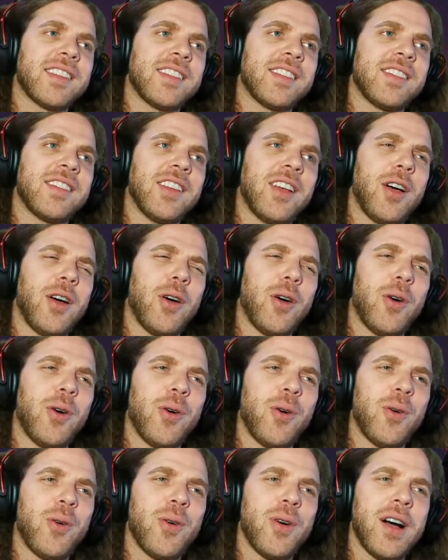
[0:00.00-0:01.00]

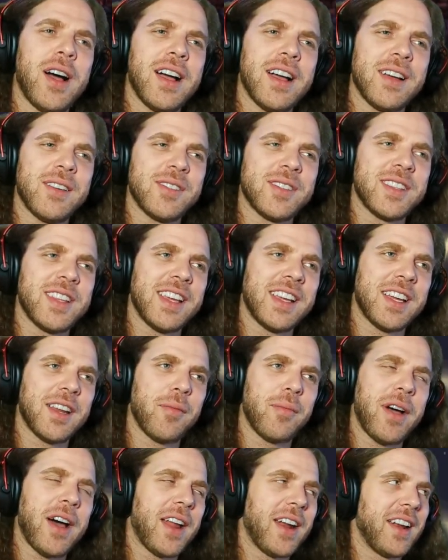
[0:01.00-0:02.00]
So I was thinking
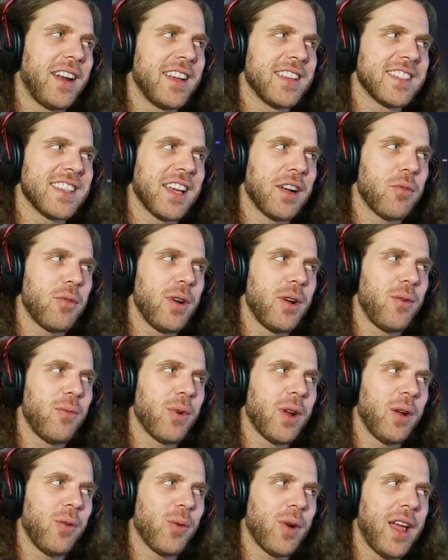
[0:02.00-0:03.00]
about it, and I was like, well,
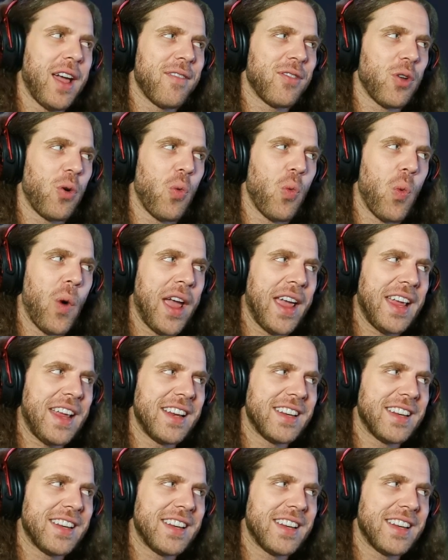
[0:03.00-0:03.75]
we have to wait